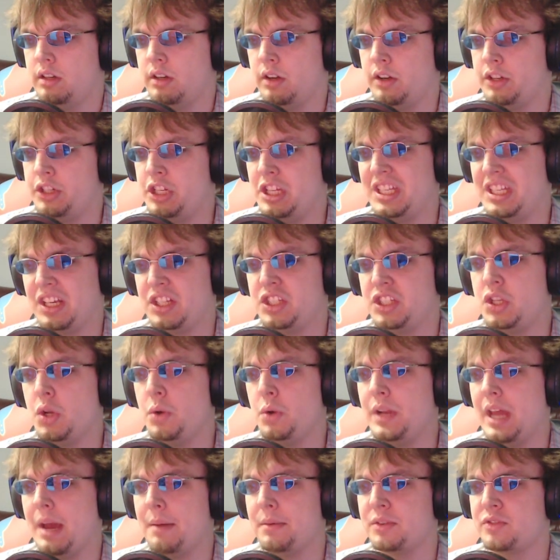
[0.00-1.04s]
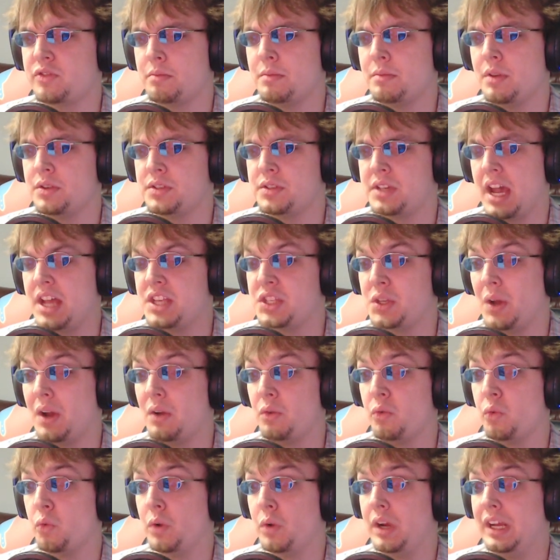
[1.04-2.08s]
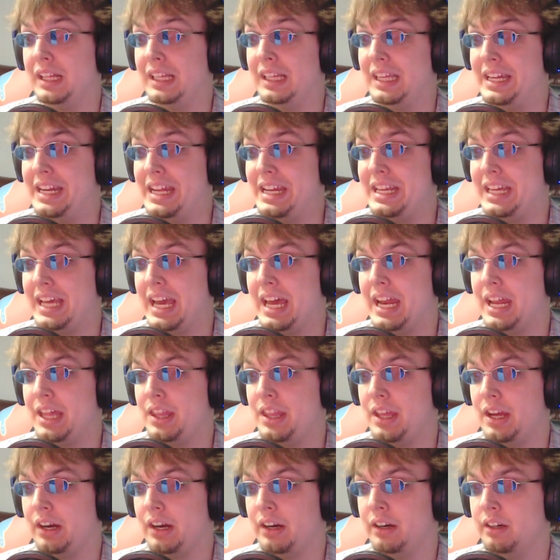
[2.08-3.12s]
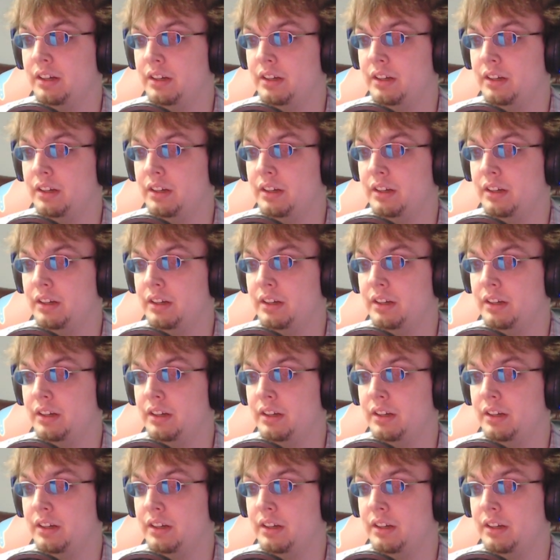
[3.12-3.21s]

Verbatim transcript: She takes two damage from those guys, so I really need to get in there.